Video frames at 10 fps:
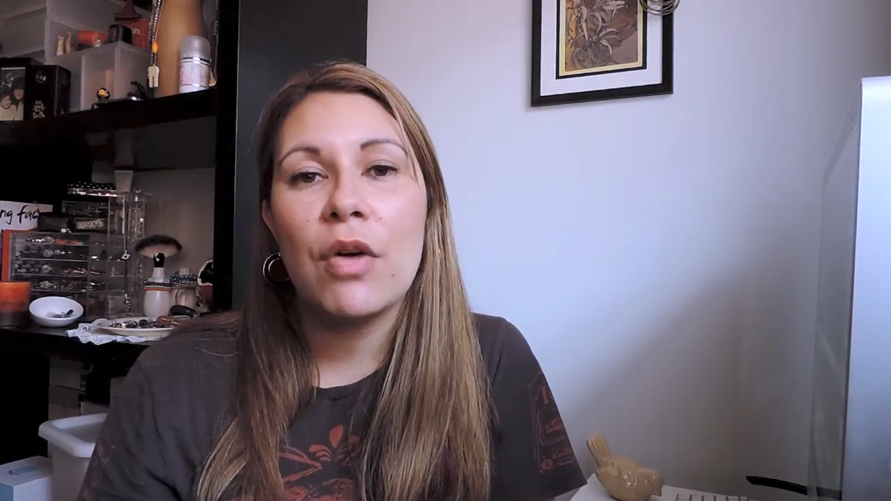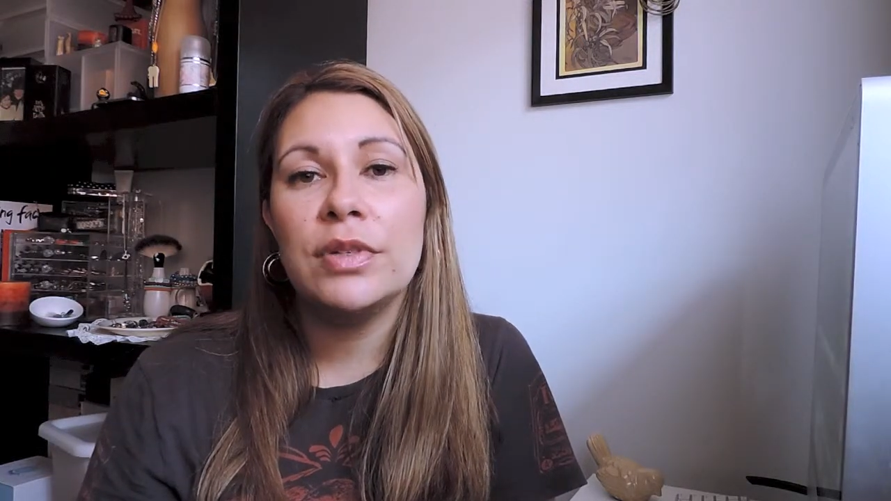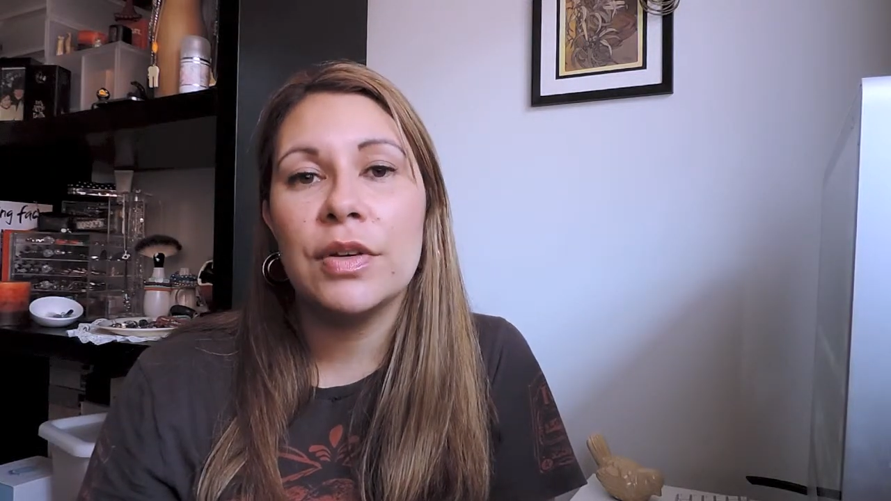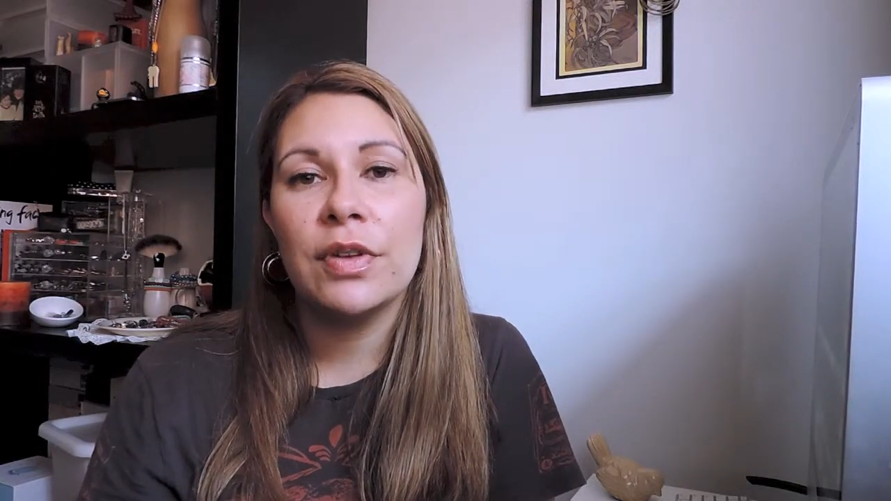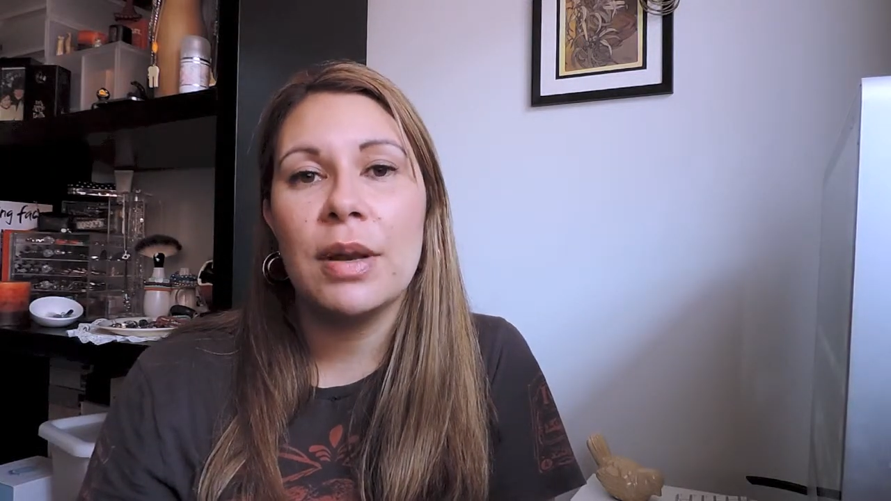
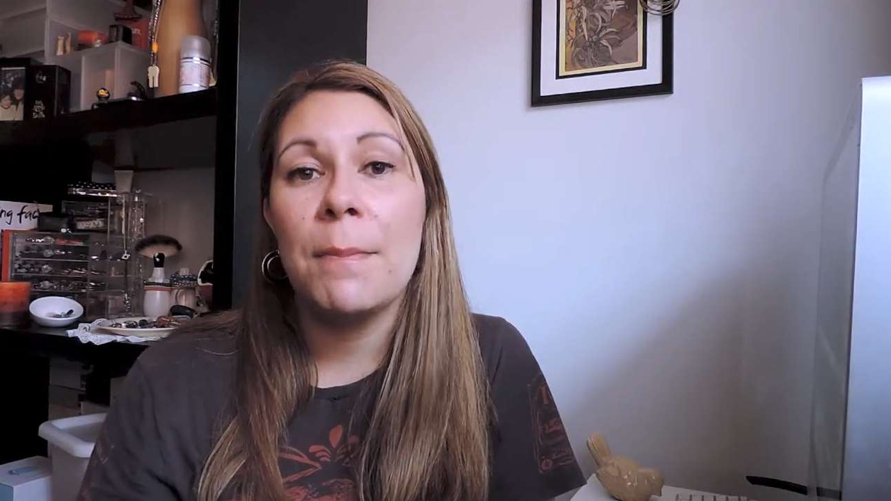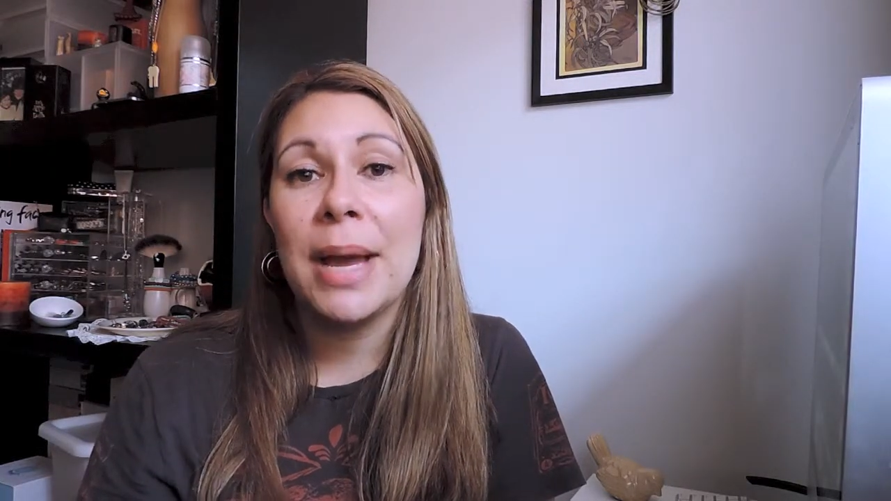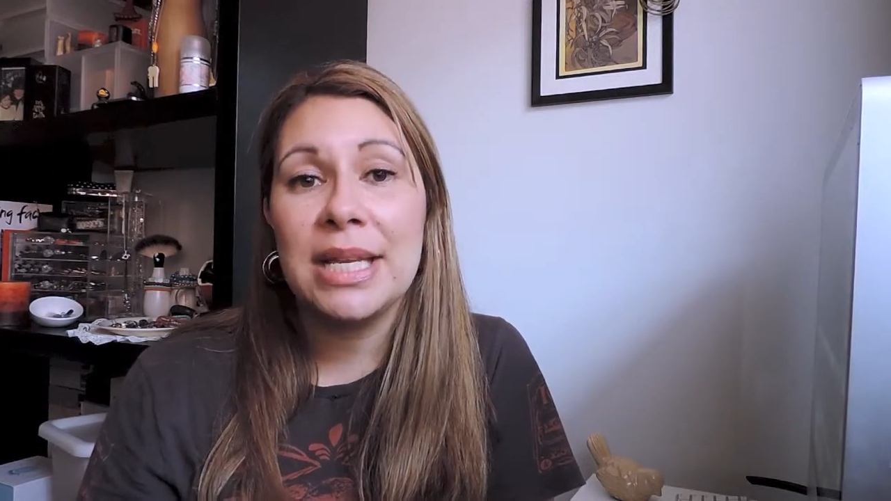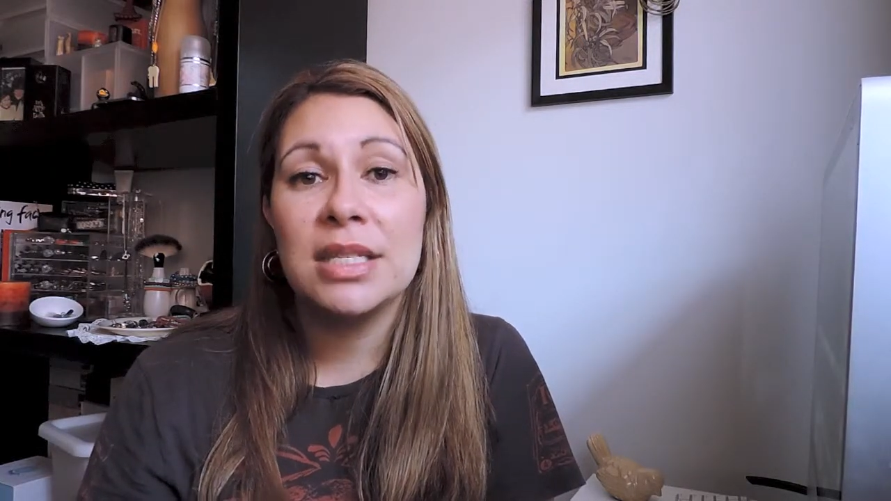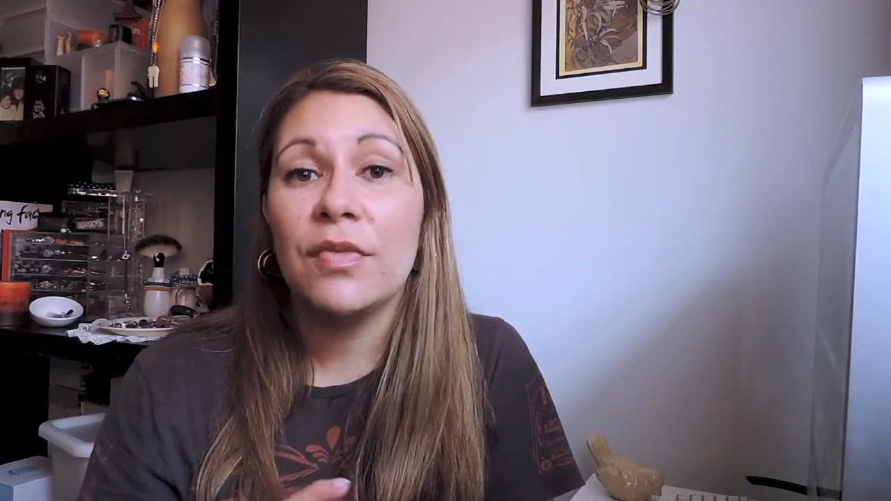of different
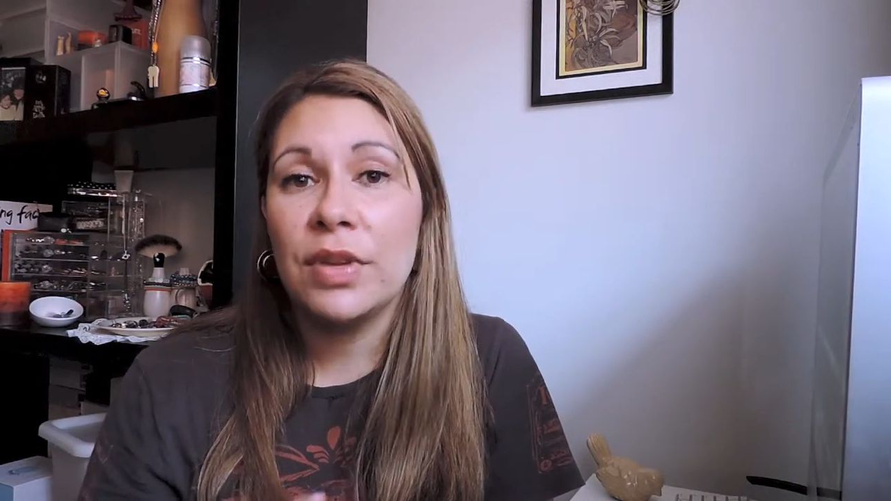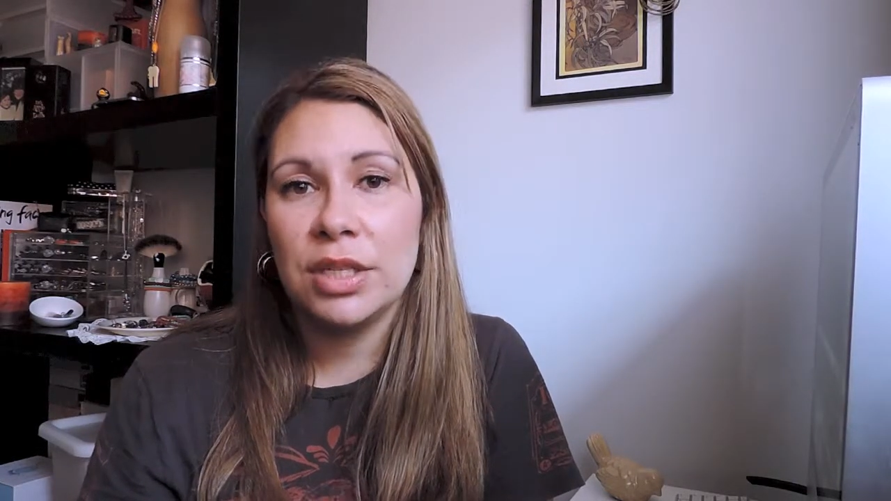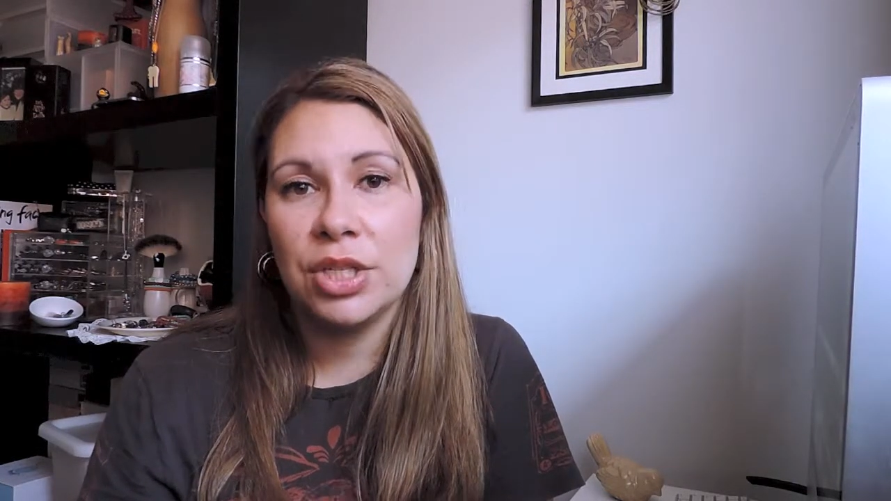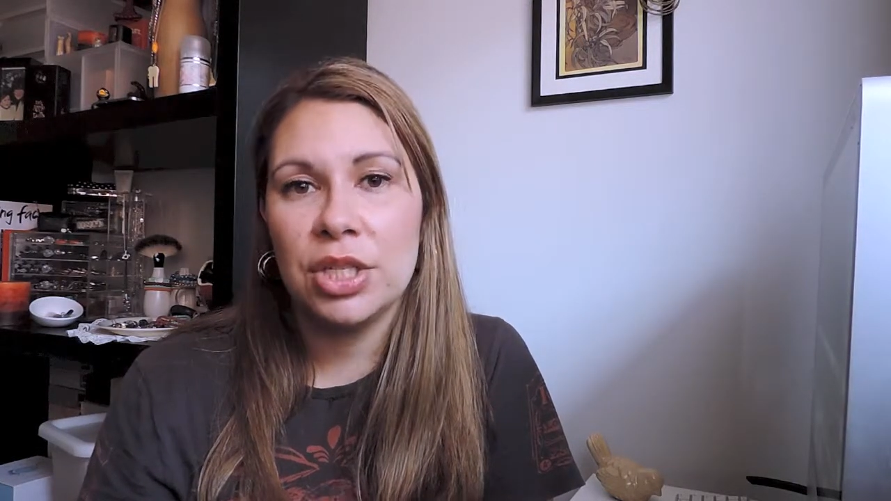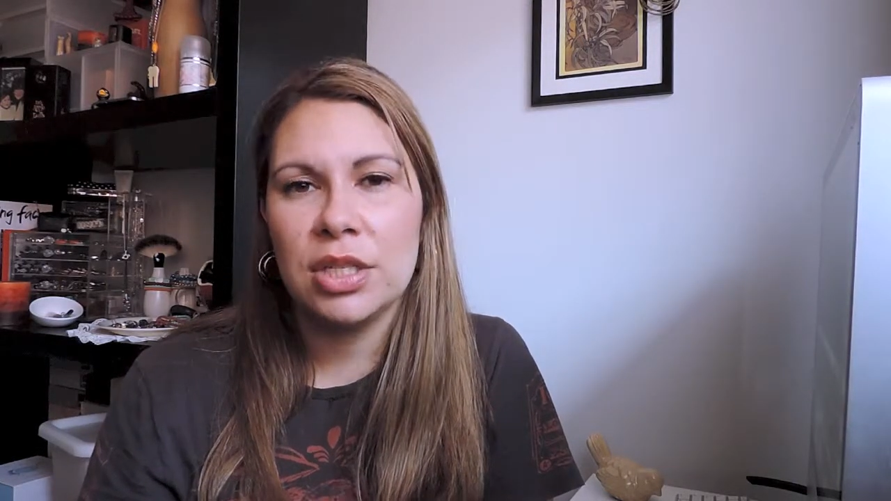base
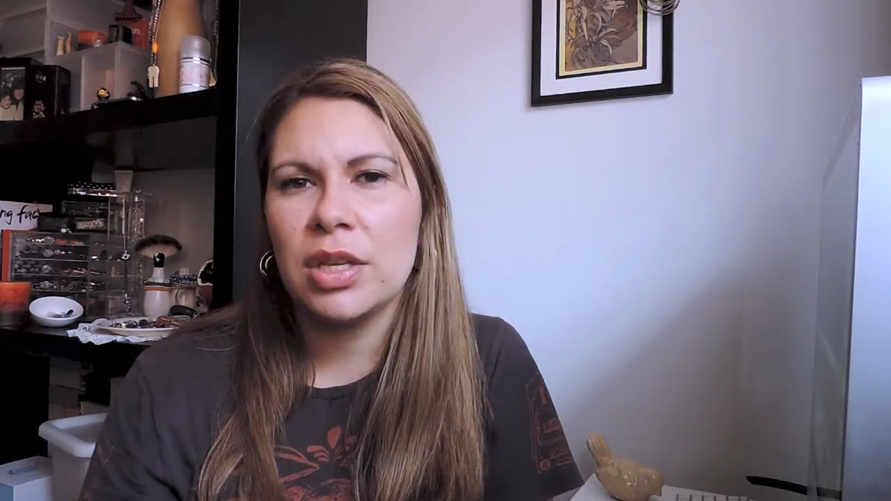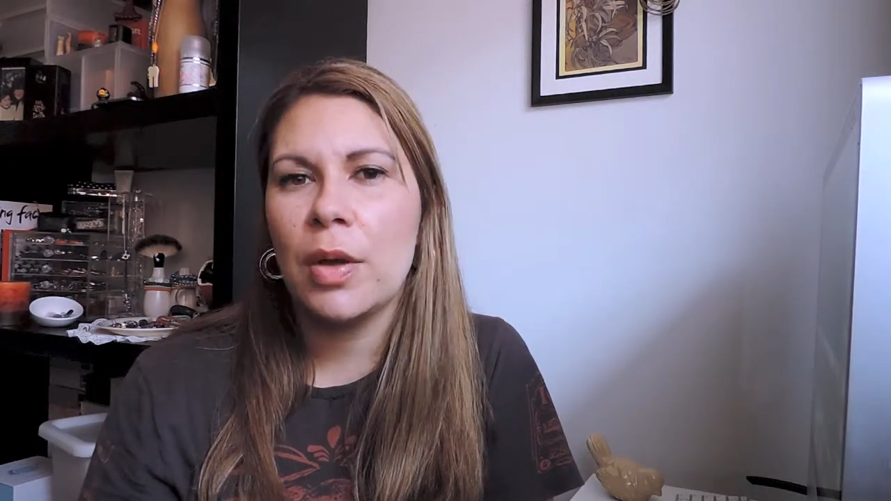vintages.